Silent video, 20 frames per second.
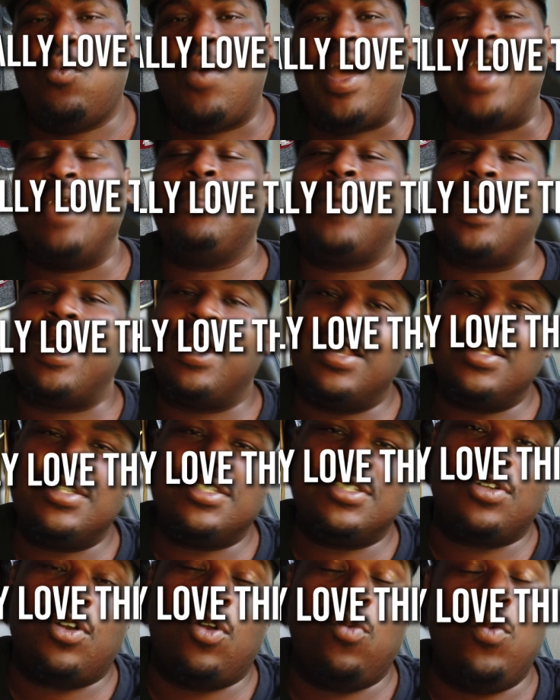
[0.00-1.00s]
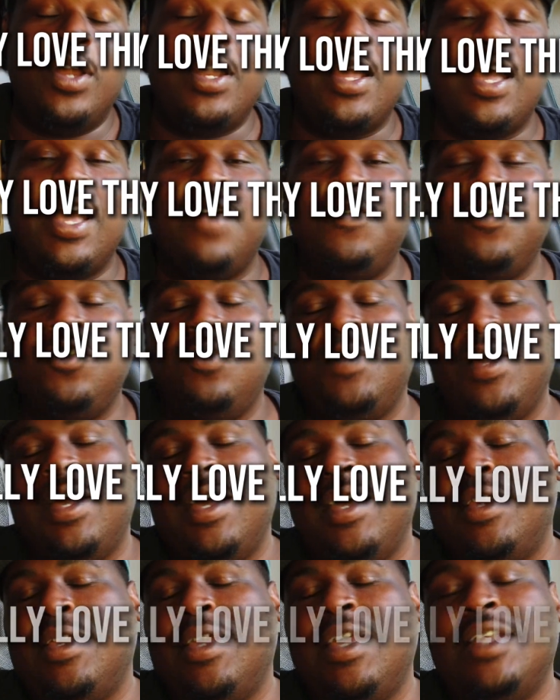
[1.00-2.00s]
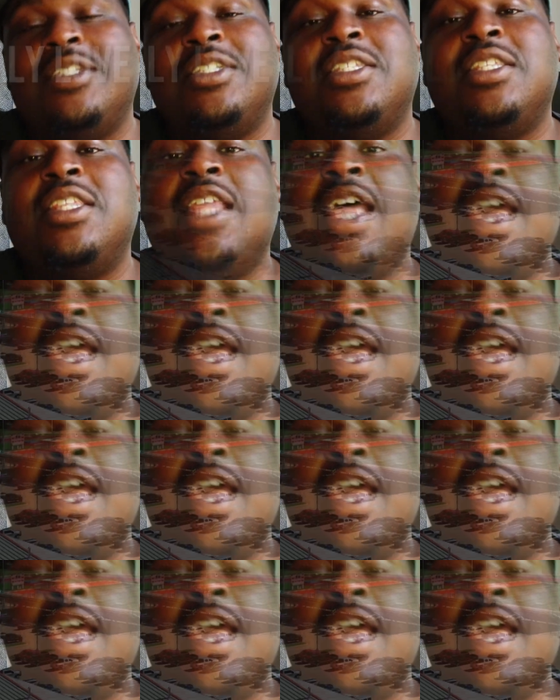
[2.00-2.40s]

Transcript: white balance or what have you, man, it's